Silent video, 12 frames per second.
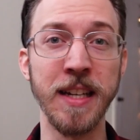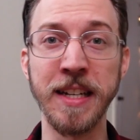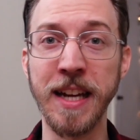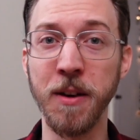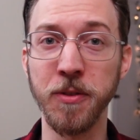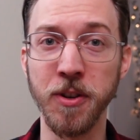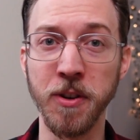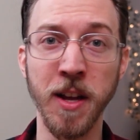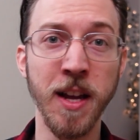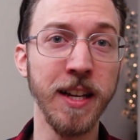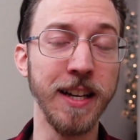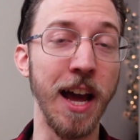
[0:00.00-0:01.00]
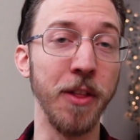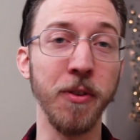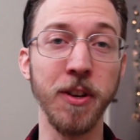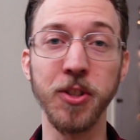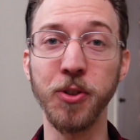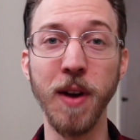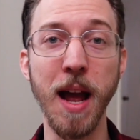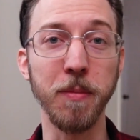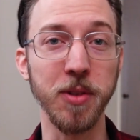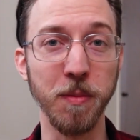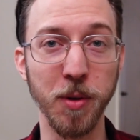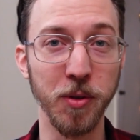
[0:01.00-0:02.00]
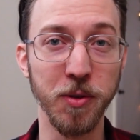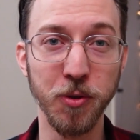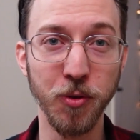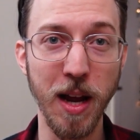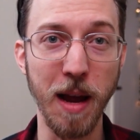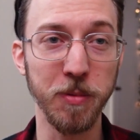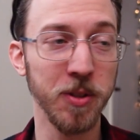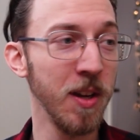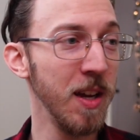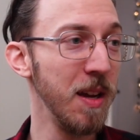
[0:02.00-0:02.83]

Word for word: encountered gathering scraps to build new traps,